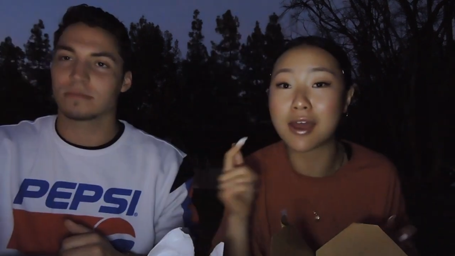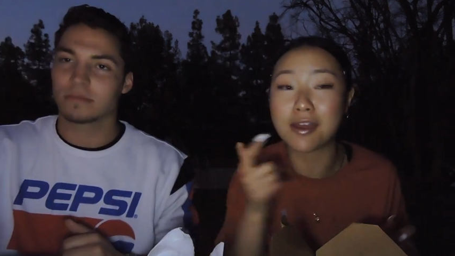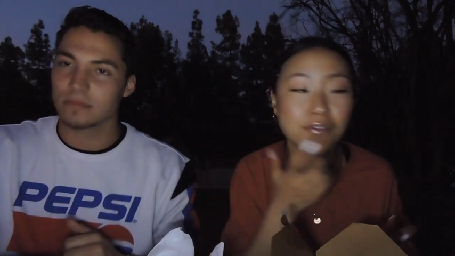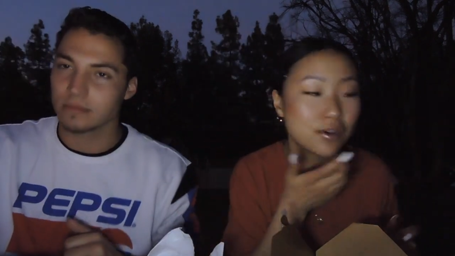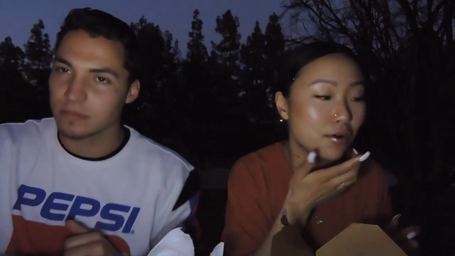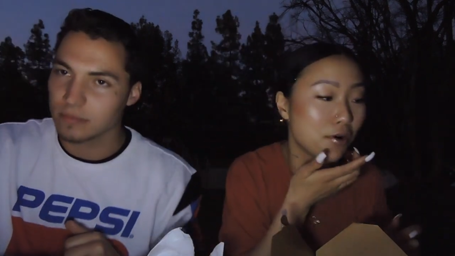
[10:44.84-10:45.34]

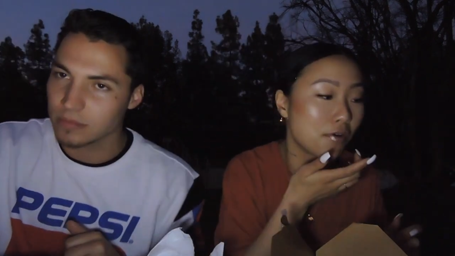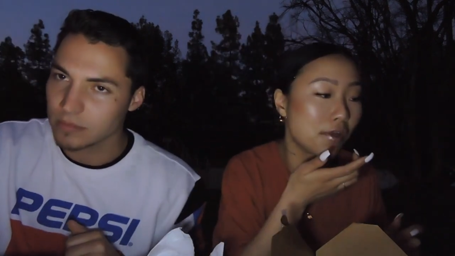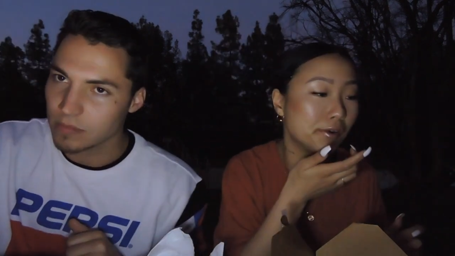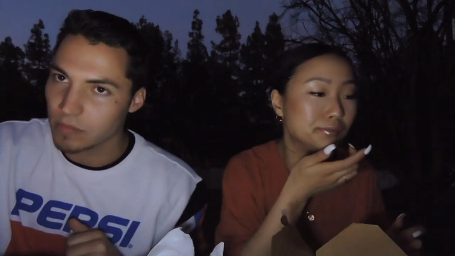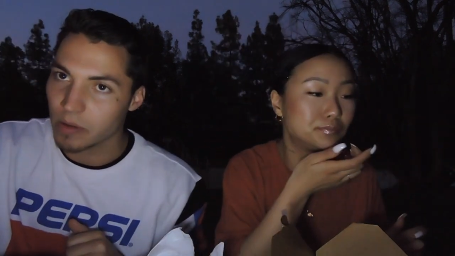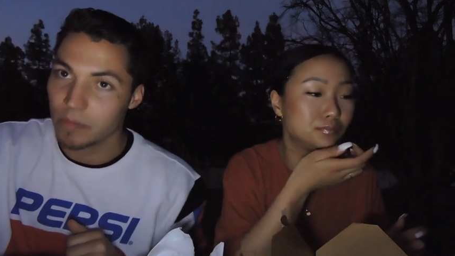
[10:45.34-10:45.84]
Speaker 1: that if you go
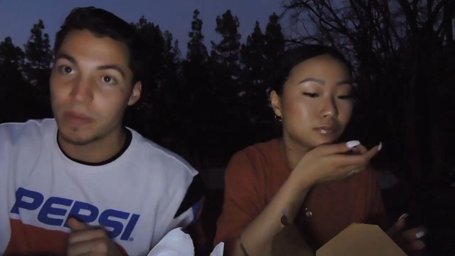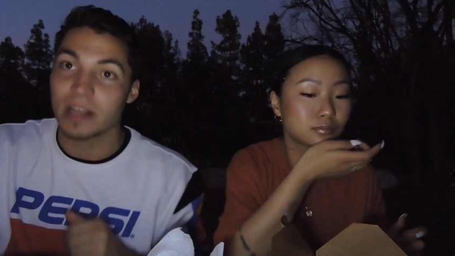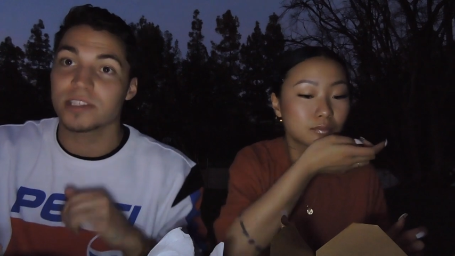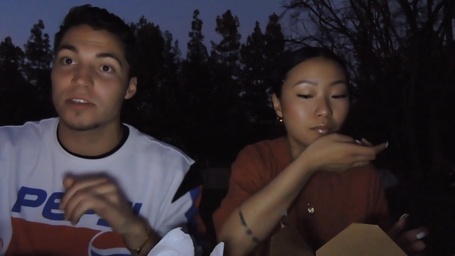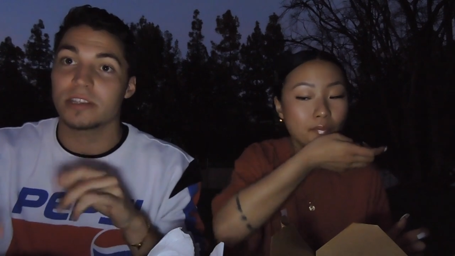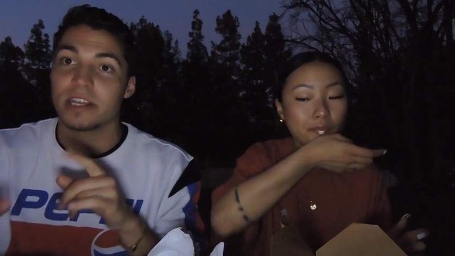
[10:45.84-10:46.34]
there.
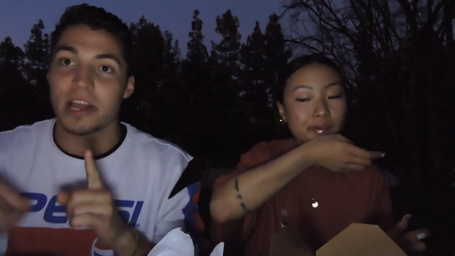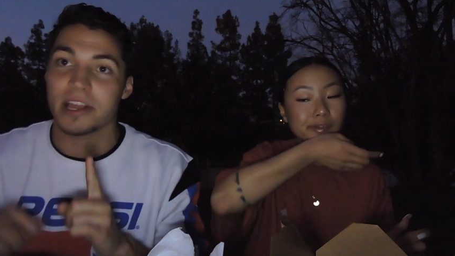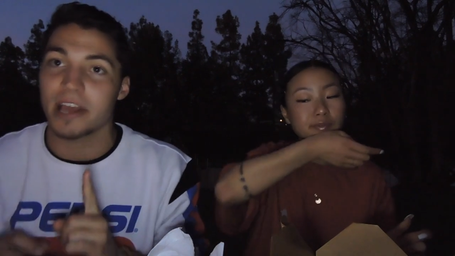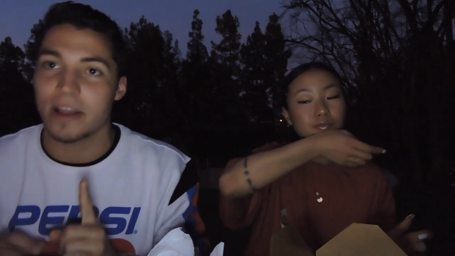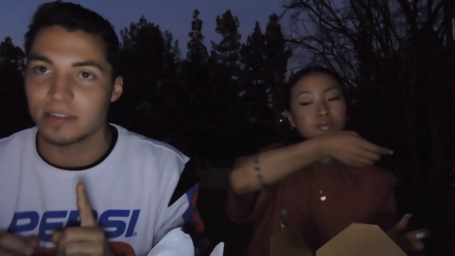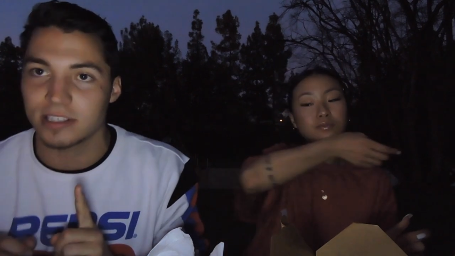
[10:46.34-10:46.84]
Speaker 2: That's the thing I
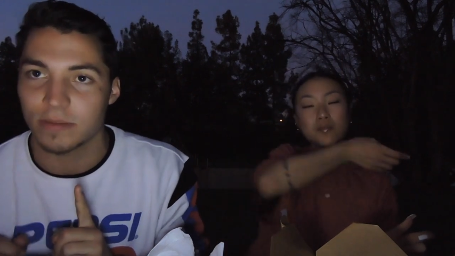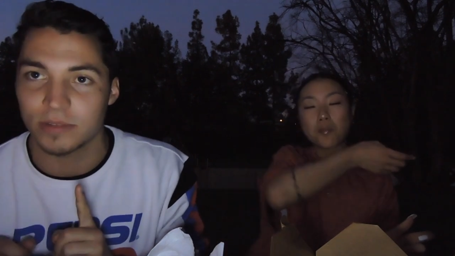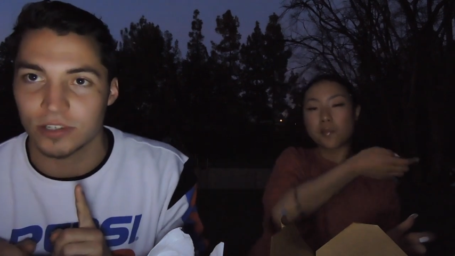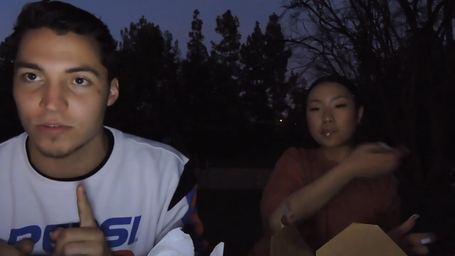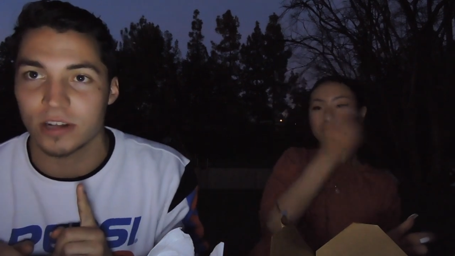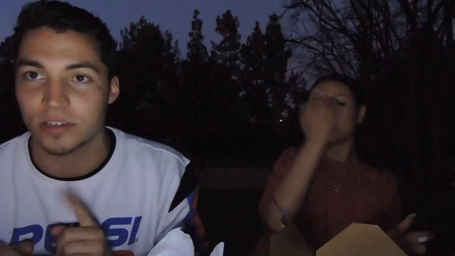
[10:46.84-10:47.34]
get every time
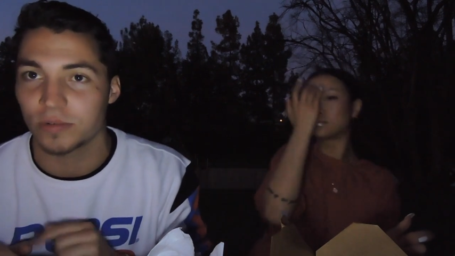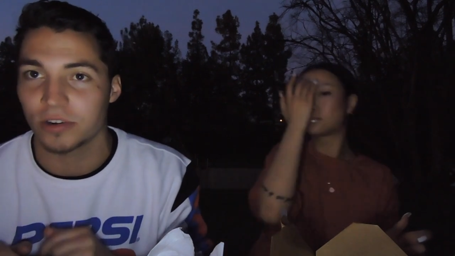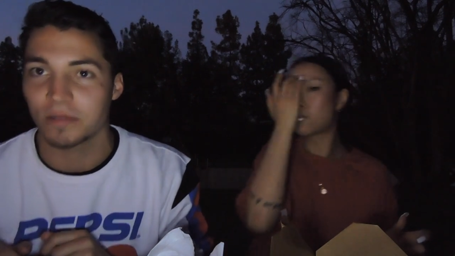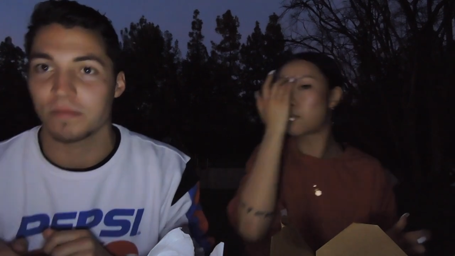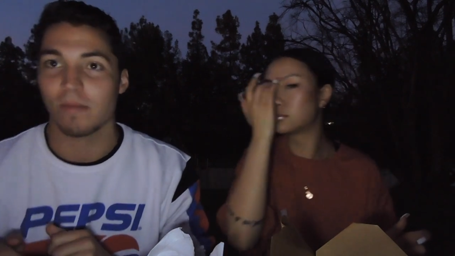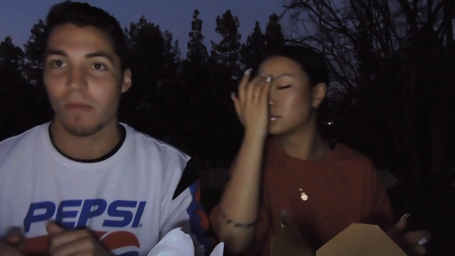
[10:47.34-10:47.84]
it's a sriracha
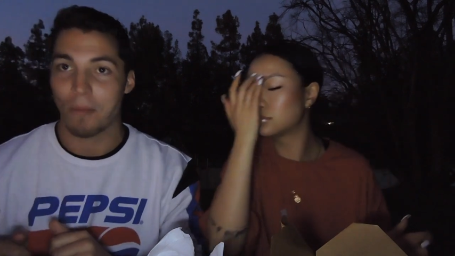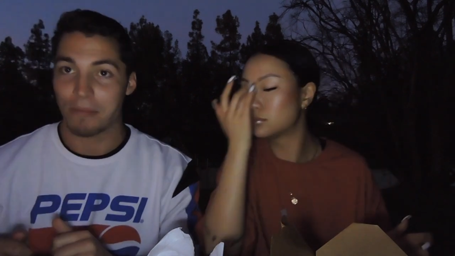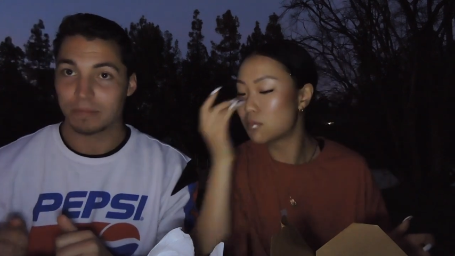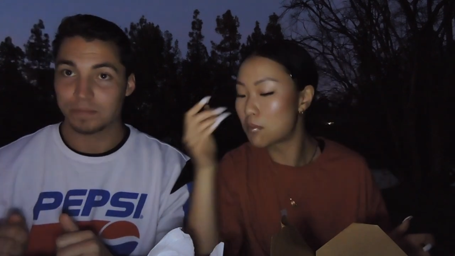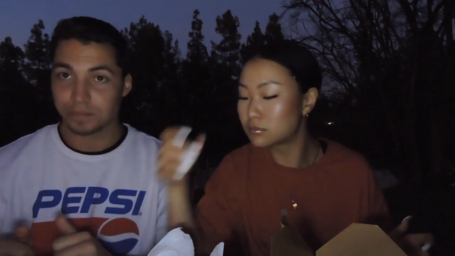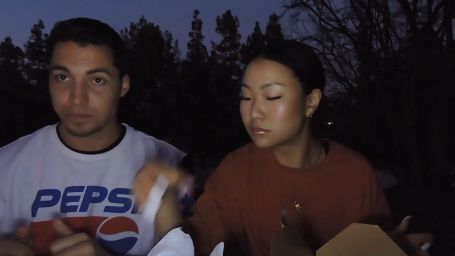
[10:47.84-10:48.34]
burger.
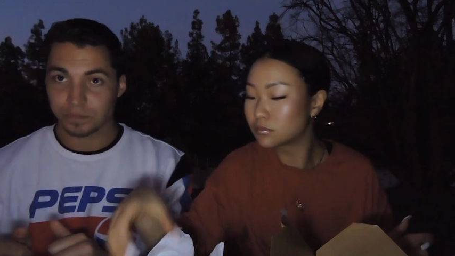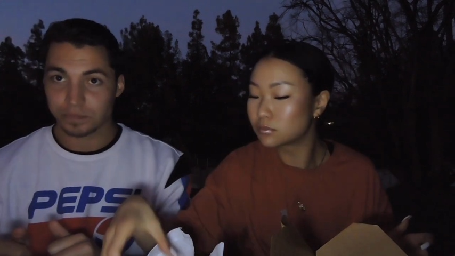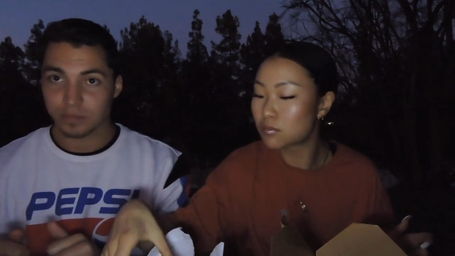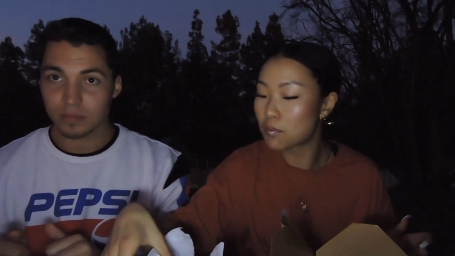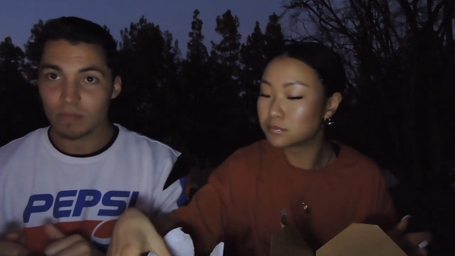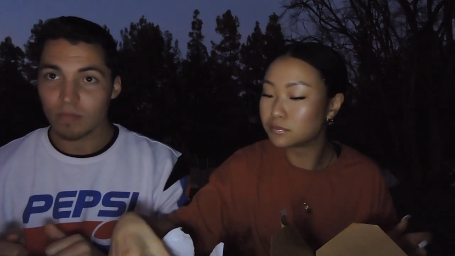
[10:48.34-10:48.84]

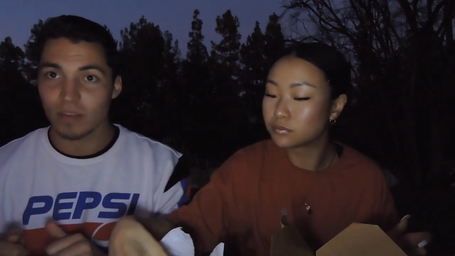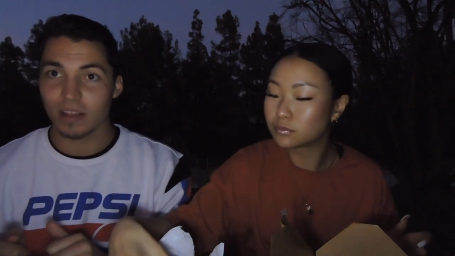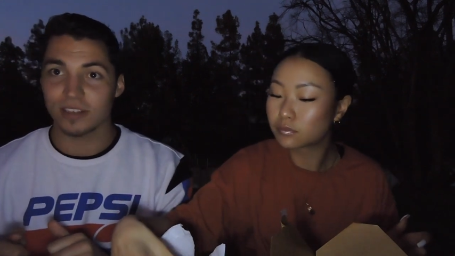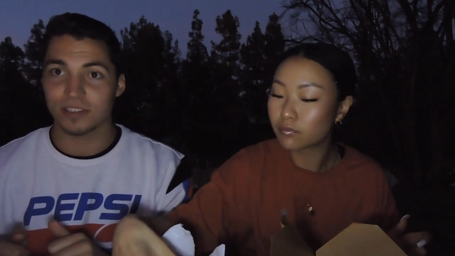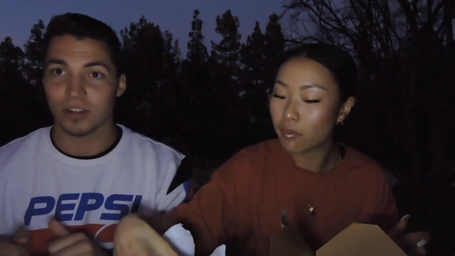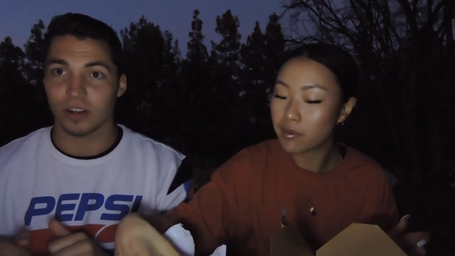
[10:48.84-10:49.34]

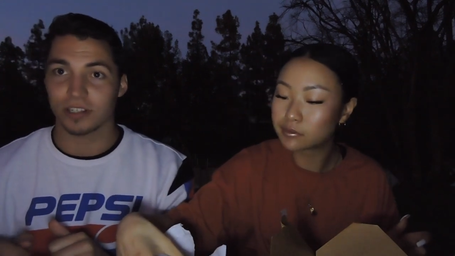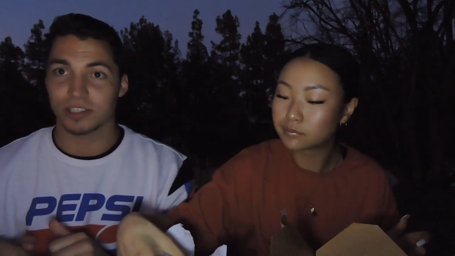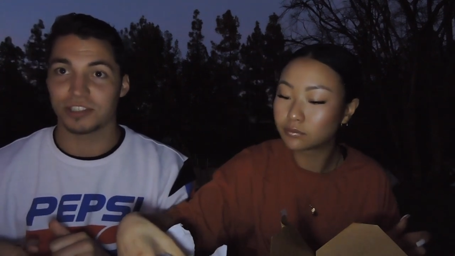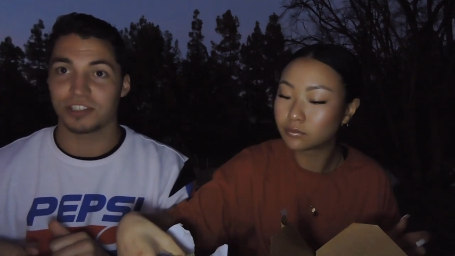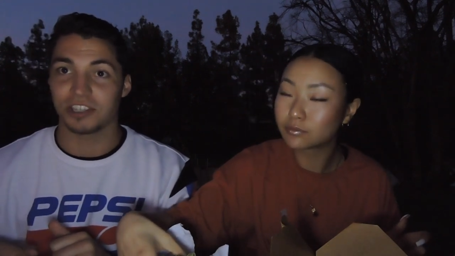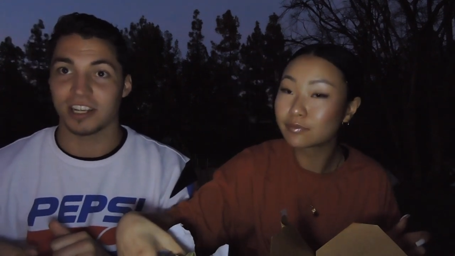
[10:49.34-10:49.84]
It's dark
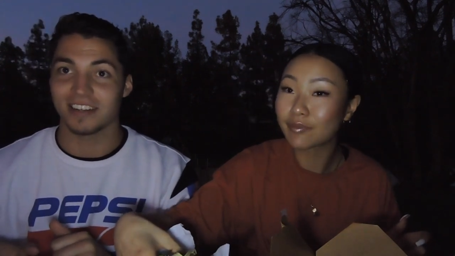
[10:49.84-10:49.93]
as shit.